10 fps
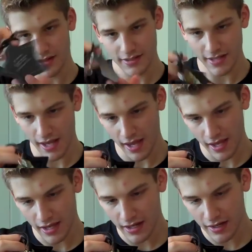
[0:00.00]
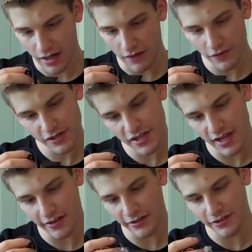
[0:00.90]
They say, not for
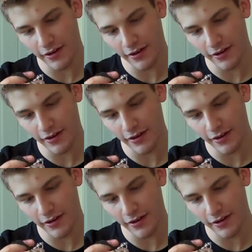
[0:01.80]
sale,